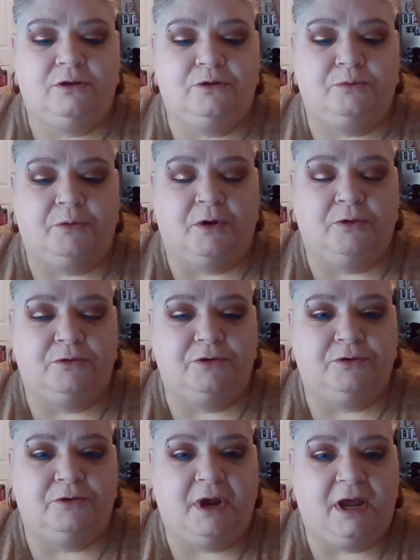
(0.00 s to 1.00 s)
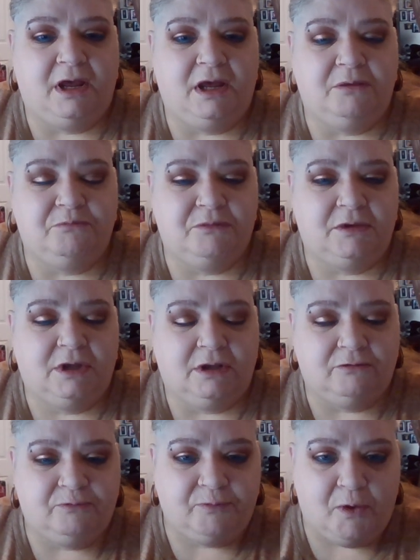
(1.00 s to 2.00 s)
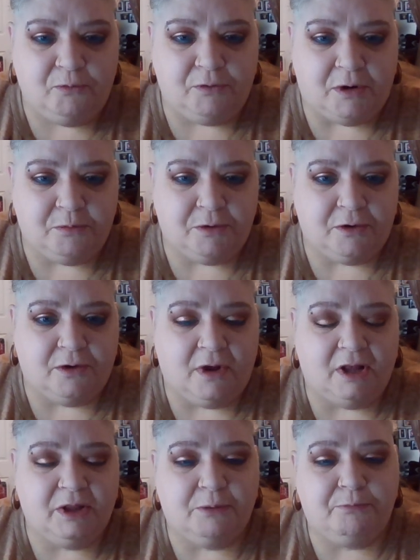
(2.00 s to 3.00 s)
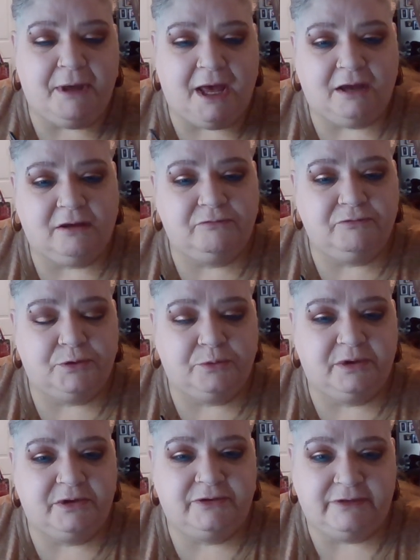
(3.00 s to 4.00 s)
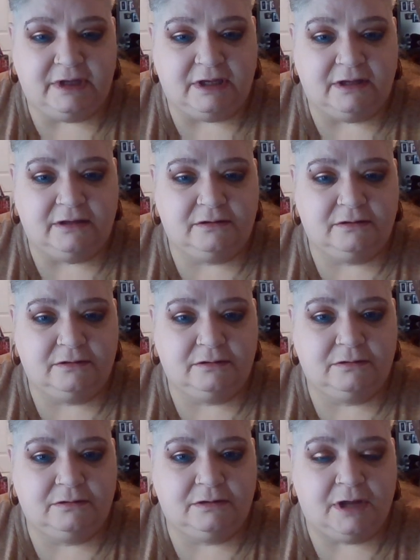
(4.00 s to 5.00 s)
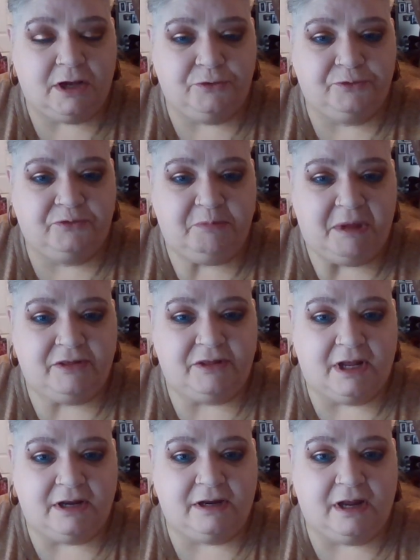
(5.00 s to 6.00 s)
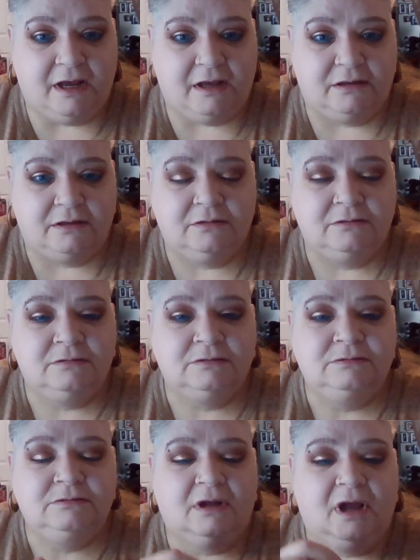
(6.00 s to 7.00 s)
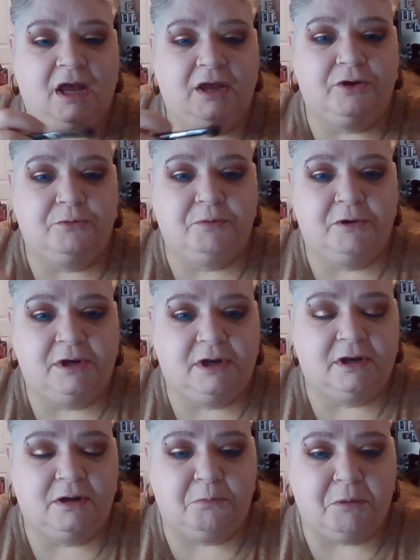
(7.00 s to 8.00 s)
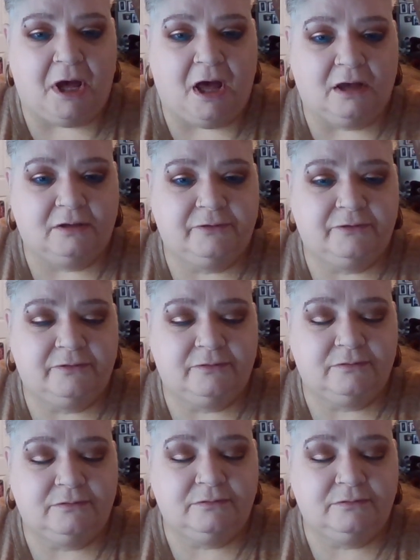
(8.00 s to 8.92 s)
you wrote your name and phone number on the back of your receipt that you spent that day, and you put it in a box.